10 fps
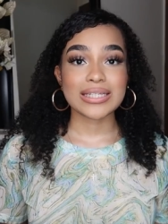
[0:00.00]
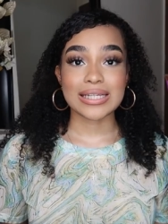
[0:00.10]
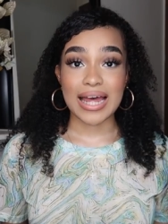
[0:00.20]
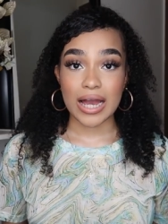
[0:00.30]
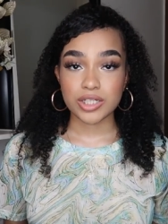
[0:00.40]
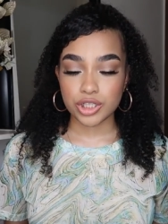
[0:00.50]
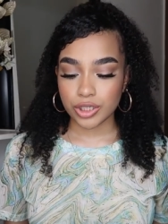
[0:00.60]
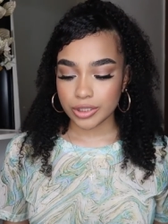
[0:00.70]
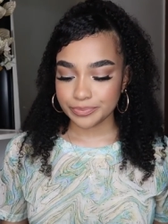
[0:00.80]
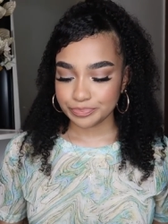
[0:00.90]
this last
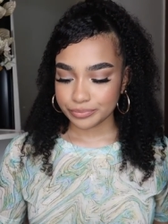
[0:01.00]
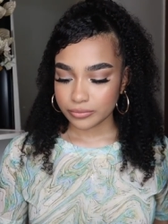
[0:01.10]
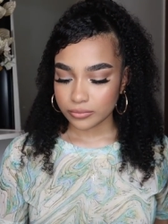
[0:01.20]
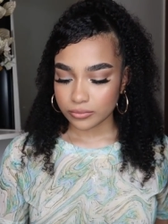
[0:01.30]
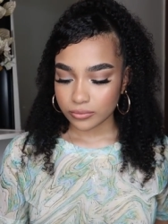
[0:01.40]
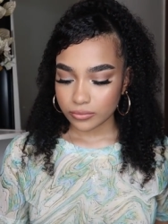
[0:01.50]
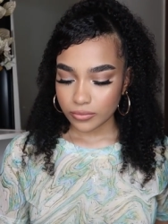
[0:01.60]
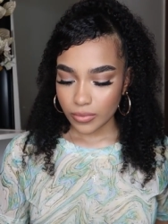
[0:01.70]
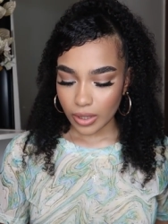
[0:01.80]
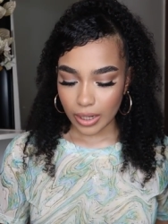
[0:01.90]
year
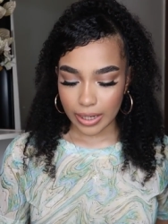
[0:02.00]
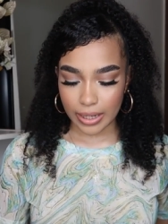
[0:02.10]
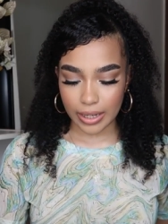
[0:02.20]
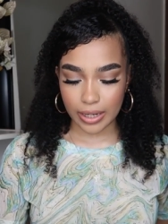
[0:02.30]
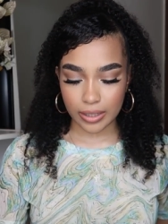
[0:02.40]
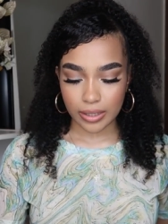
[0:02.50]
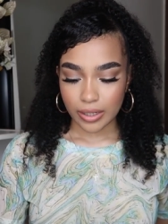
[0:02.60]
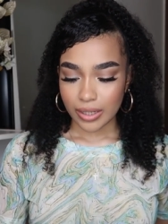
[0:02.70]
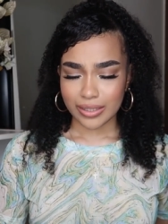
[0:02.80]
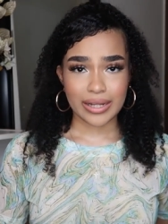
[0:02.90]
and
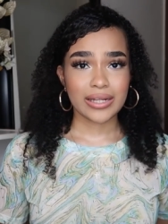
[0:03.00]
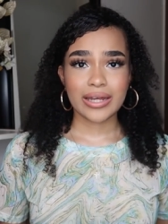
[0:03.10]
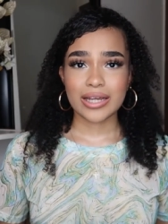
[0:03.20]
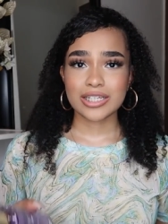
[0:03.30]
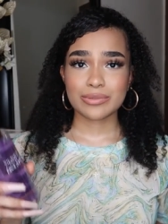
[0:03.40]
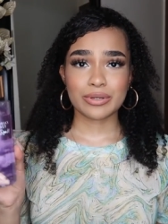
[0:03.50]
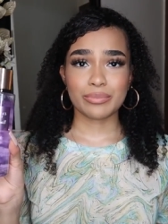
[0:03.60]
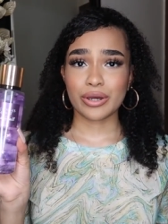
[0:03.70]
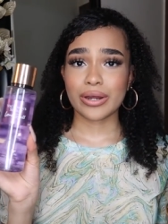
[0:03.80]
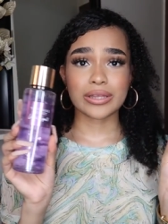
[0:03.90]
lately I've just been
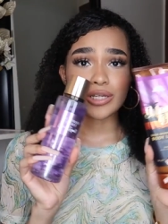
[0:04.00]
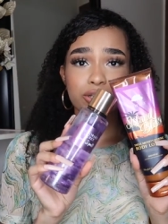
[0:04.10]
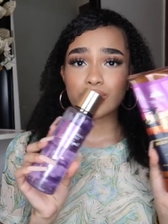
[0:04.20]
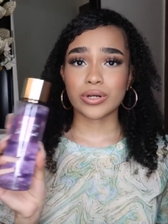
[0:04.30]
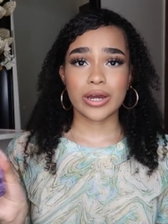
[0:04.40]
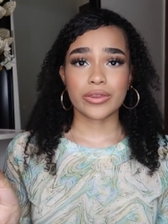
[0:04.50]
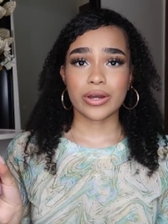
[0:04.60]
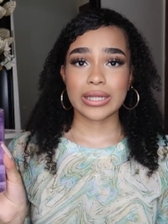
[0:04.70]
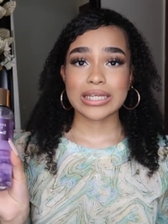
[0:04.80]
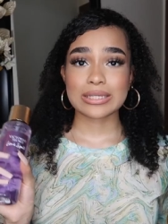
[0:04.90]
pairing these two together
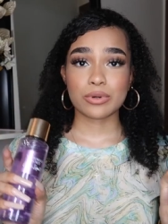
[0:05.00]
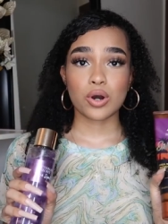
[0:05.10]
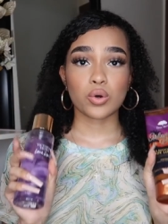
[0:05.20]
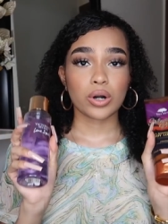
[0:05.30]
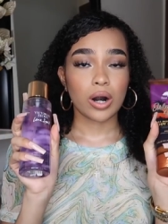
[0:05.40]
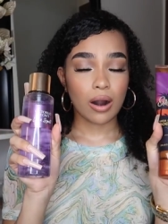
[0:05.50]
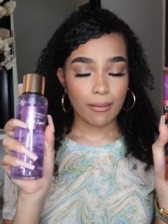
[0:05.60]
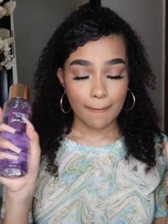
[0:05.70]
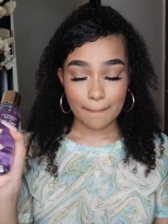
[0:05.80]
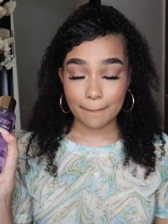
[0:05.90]
and they smell
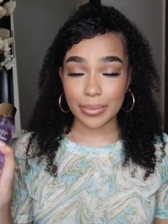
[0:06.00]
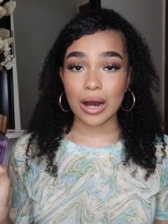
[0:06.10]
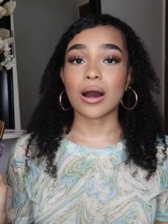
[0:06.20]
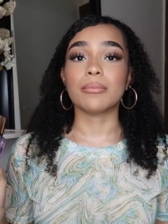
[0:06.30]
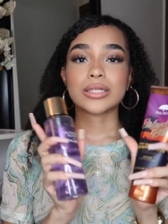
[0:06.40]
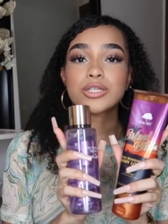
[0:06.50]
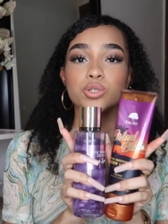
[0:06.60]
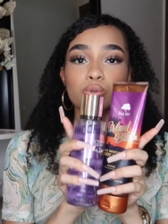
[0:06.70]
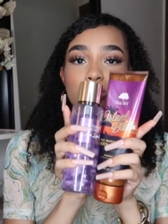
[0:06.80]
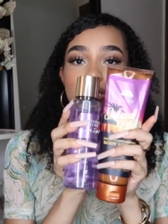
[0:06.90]
bomb these
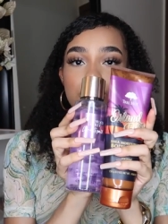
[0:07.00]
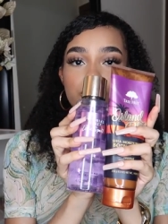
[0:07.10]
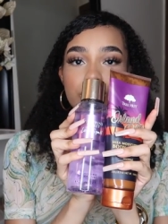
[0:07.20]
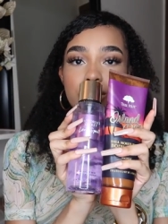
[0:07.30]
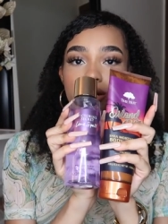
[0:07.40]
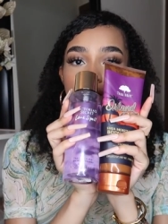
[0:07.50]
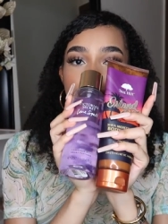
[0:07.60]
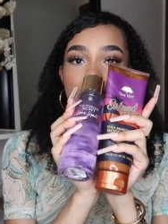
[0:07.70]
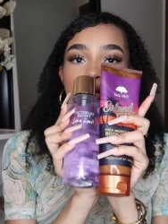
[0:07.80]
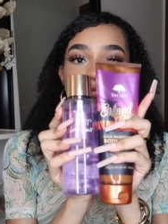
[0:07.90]
two scents right here
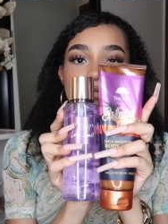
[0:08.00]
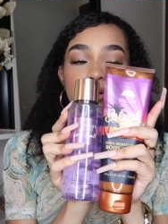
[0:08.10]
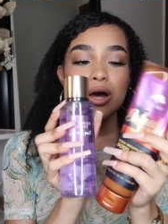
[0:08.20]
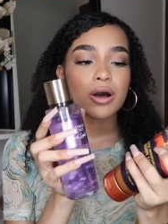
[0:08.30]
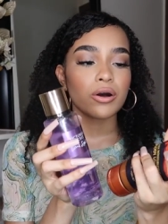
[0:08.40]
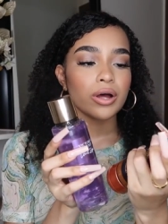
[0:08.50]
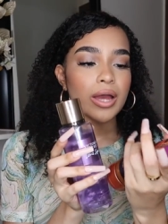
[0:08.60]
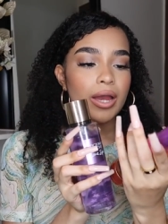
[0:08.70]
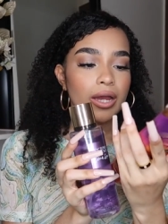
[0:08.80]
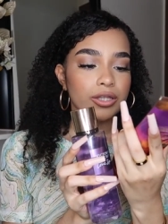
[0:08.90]
the love spell
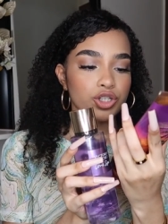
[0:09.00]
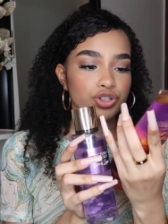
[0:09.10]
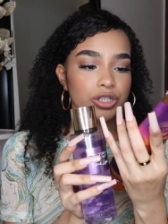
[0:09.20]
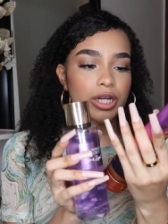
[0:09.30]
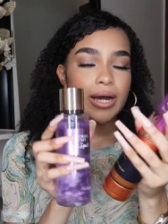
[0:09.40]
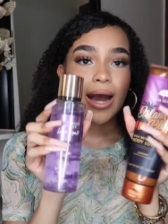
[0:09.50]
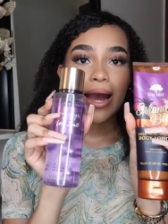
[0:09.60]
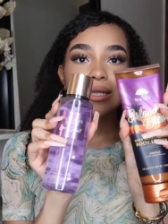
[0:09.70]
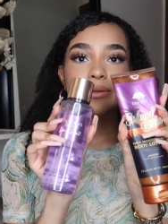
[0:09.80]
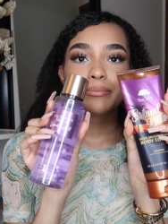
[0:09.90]
and the tree hut
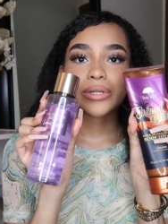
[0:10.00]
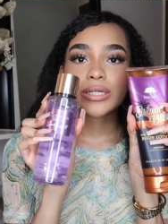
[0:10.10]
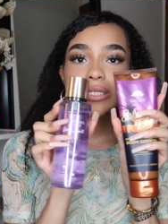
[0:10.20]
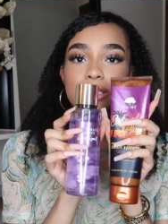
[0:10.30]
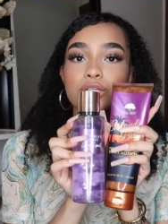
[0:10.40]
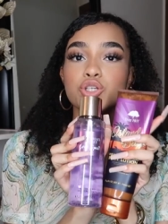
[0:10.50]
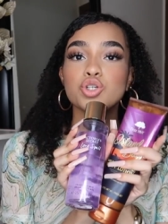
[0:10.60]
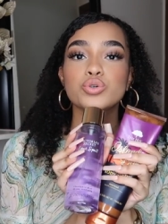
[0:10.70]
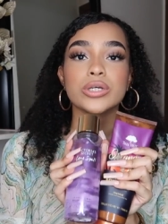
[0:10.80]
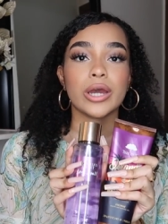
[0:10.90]
island bliss these
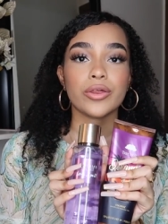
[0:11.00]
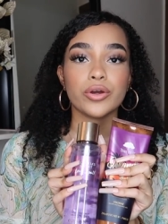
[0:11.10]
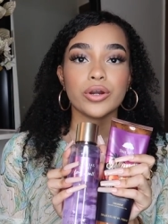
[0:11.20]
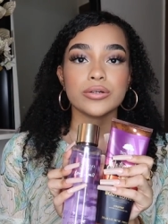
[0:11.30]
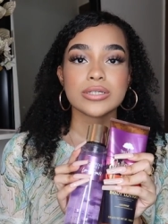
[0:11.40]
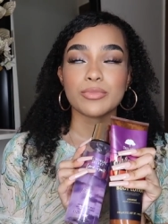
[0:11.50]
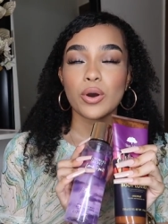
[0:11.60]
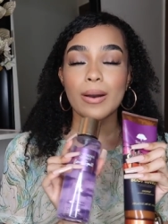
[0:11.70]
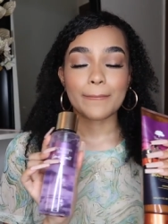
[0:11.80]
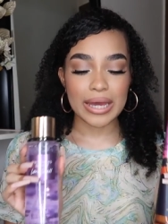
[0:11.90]
two together
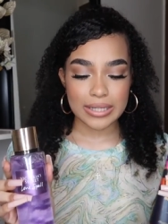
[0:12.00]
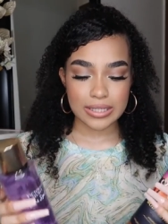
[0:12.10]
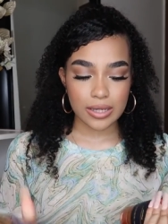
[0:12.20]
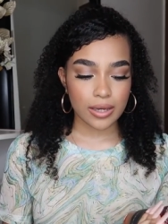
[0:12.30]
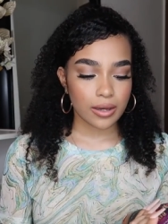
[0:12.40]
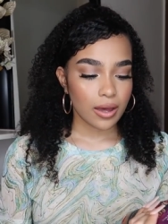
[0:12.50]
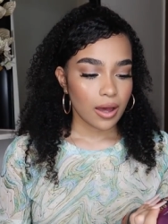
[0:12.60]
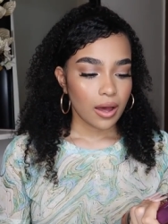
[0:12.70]
smell amazing